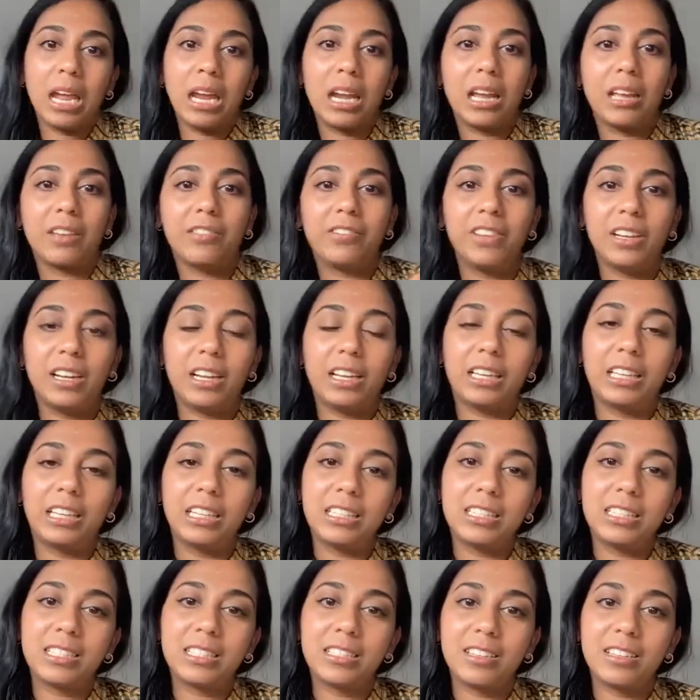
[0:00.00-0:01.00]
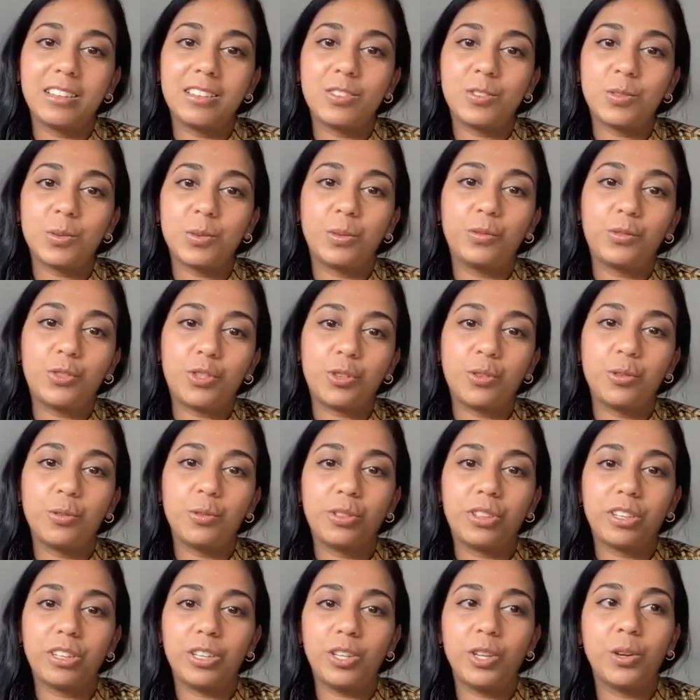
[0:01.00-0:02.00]
And I feel like it's sort of
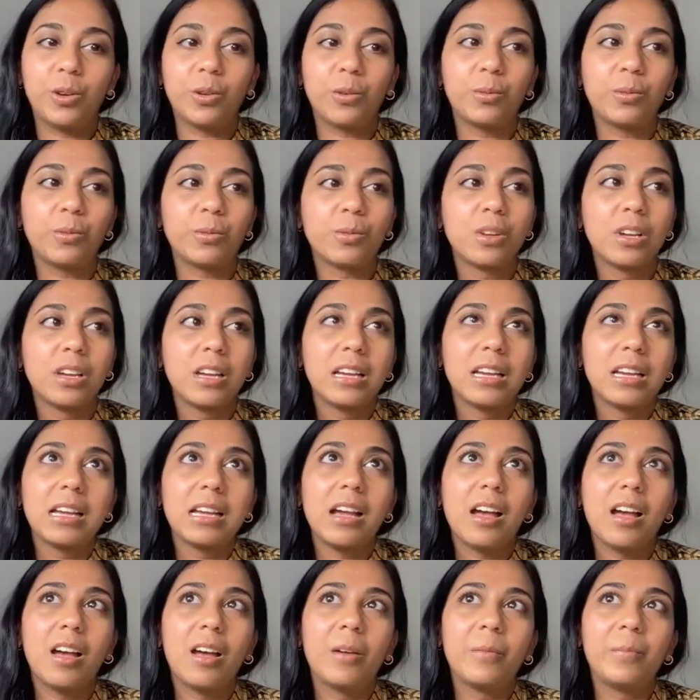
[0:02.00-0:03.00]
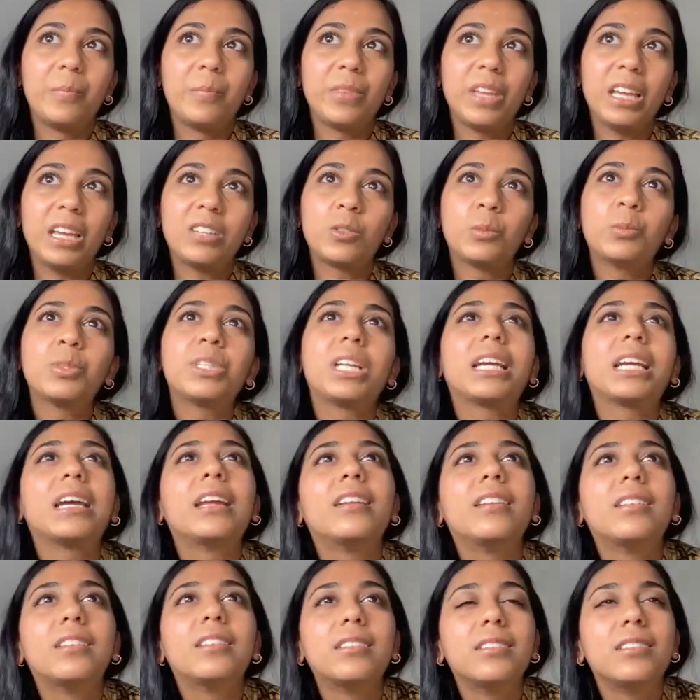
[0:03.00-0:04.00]
true that, you know, um, it's almost like
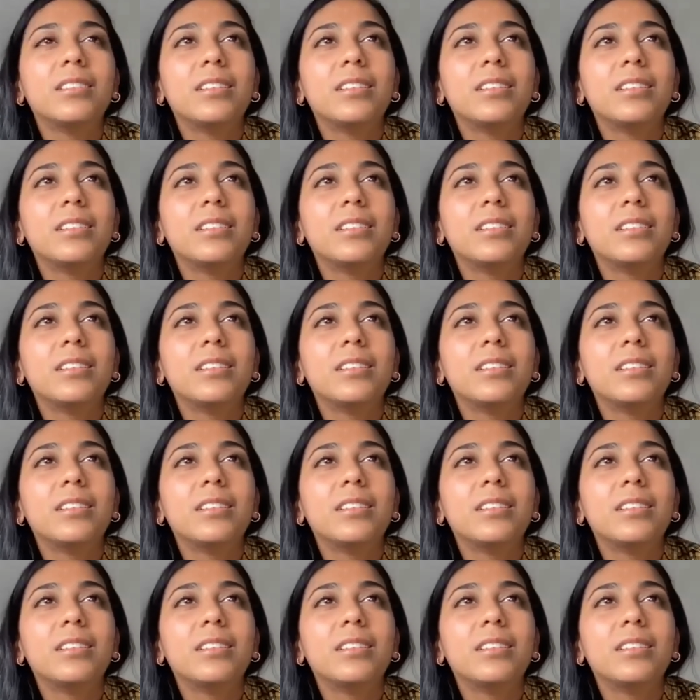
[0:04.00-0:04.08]
a,